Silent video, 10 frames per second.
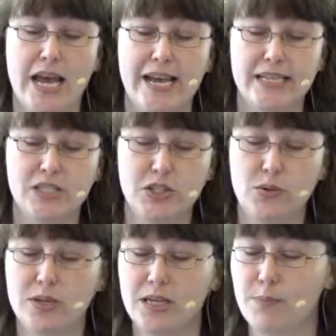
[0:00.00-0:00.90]
As
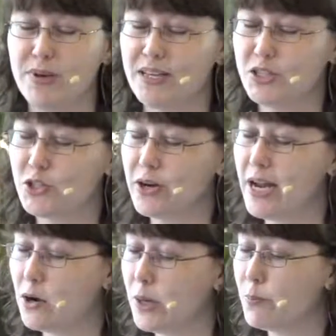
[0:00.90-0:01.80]
Unity Minister
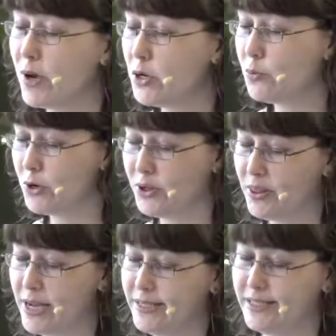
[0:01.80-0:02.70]
Eric
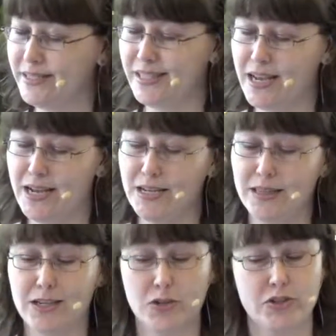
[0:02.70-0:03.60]
Butterworth liked to
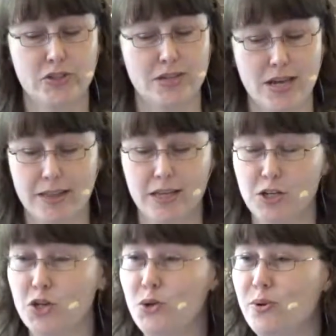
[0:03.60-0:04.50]
say, there's
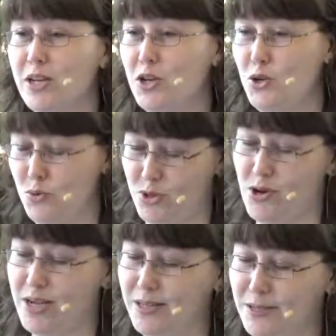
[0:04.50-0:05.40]
nothing new in New
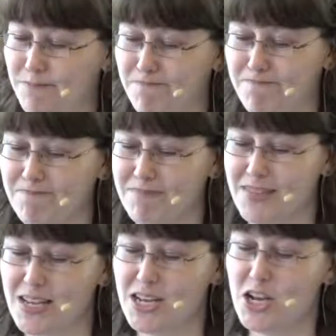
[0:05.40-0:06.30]
Thought.
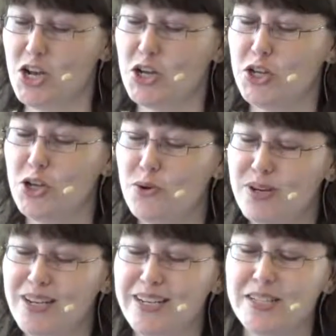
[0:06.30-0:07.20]

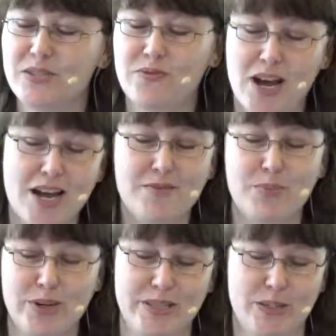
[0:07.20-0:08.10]
Unity's
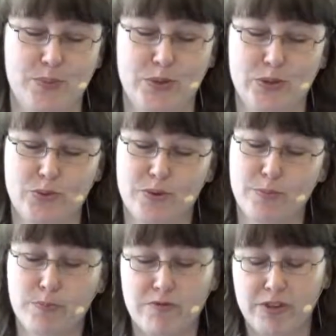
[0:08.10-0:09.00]
5 principles
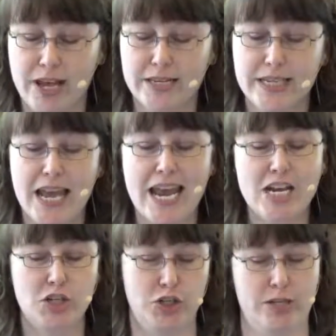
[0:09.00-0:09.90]
reflect
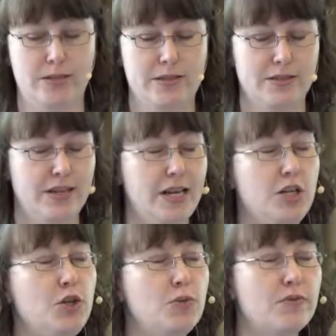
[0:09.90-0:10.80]
ancient
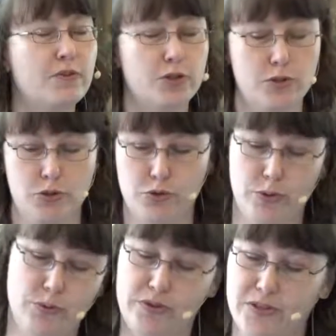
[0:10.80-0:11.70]
and universal
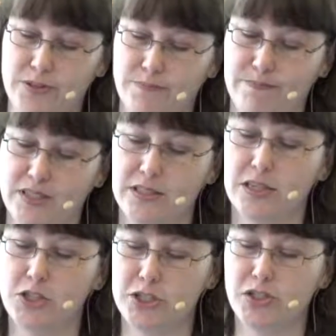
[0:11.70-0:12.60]
truths,
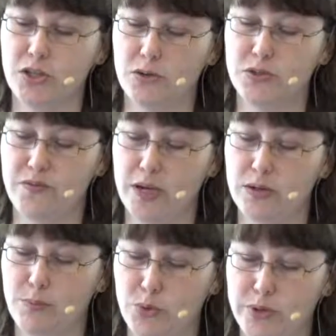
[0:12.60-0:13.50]
such as those
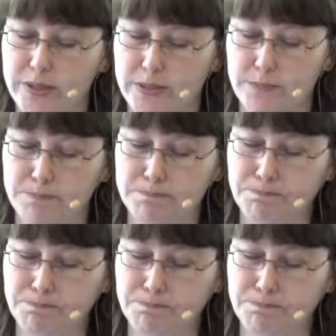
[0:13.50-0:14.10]
found in Buddhism.